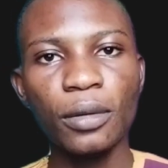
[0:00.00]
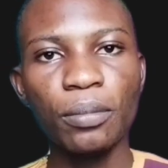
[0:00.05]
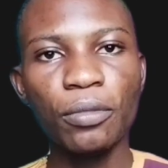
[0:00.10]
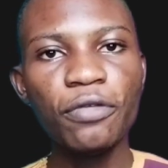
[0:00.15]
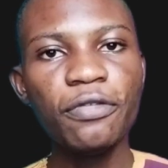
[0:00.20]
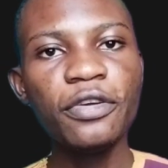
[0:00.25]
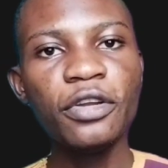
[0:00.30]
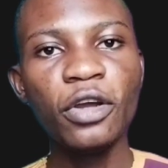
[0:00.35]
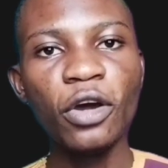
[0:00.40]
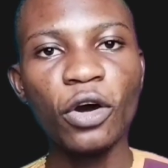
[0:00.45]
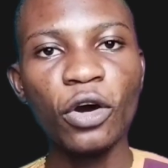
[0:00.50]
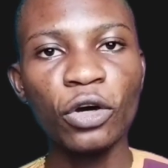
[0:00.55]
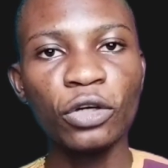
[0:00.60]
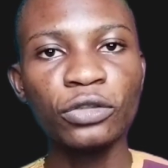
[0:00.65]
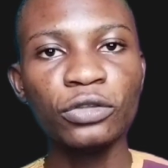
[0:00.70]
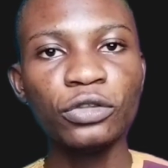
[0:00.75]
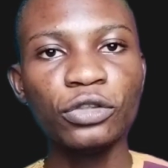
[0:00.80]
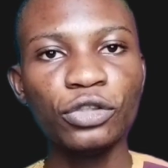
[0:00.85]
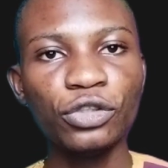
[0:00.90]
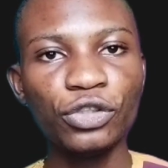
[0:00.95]
Moving
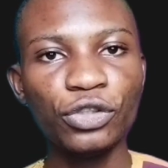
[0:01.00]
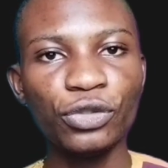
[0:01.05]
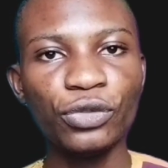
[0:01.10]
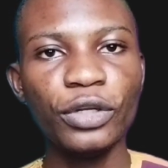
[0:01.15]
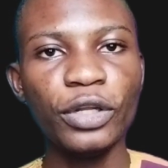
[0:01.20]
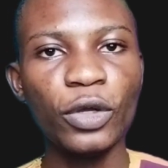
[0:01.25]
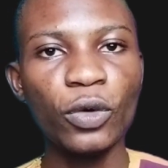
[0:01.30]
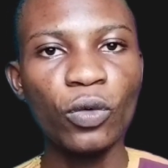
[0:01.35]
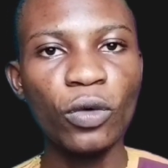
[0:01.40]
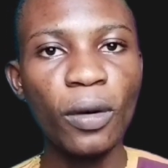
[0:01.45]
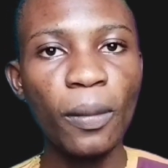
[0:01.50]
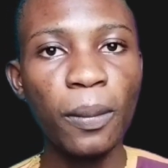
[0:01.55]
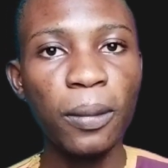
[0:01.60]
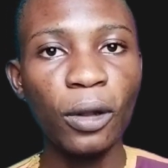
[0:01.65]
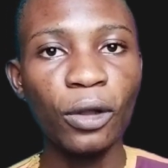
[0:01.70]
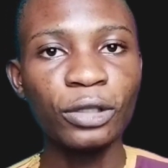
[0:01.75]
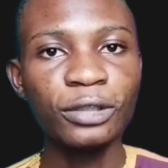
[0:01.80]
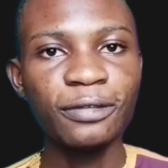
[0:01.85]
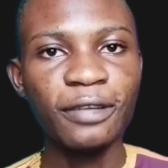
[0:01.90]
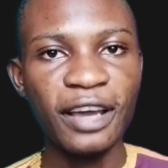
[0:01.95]
on to the
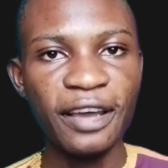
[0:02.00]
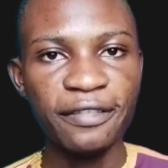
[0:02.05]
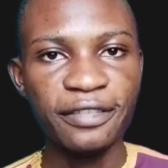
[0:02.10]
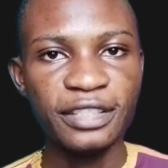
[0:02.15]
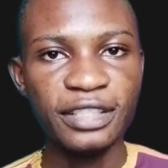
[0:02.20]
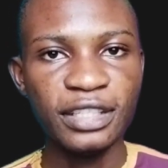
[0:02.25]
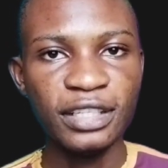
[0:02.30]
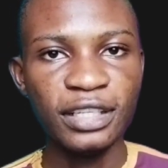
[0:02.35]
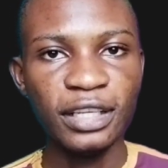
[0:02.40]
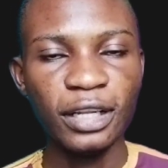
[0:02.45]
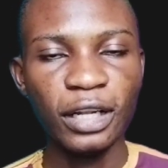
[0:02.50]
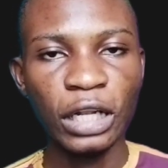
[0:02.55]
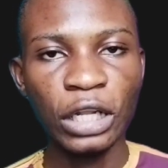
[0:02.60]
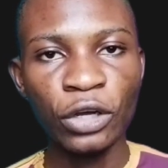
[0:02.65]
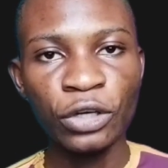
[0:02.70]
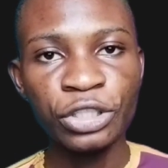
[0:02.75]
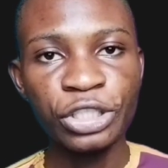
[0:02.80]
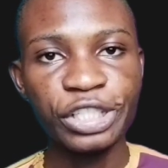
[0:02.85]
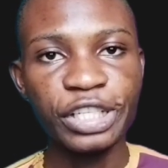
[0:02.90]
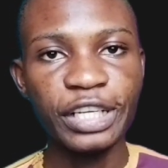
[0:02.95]
OnePlus 5T,
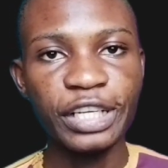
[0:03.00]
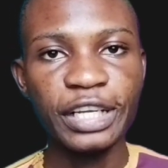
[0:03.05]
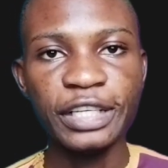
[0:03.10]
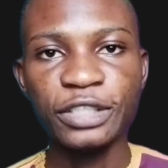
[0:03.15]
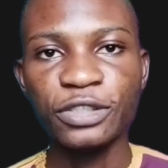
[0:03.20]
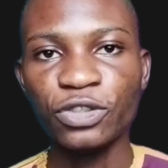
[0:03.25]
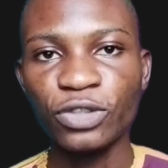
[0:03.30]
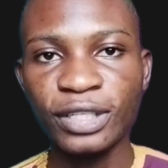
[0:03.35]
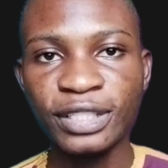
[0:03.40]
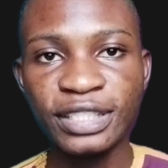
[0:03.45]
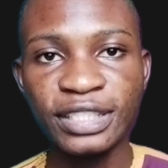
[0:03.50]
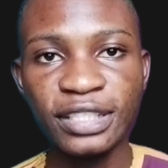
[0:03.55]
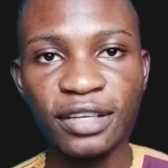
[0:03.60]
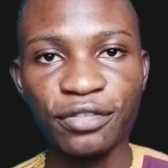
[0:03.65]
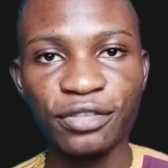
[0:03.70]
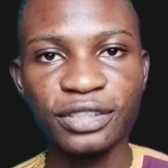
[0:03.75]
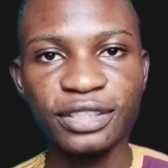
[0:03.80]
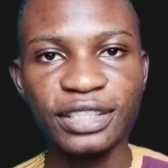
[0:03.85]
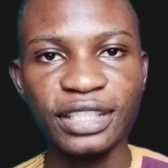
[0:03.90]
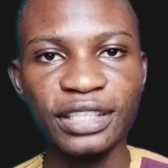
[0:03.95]
launched in
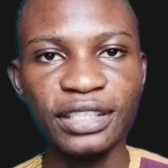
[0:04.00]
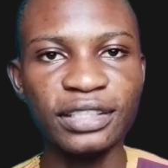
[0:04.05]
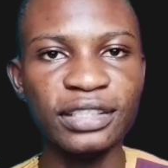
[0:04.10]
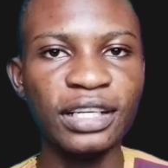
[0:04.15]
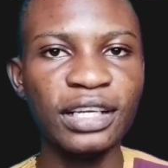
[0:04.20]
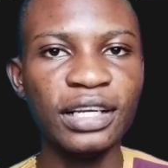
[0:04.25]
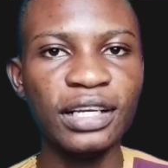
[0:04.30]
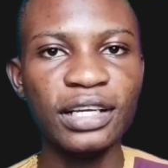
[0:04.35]
2017.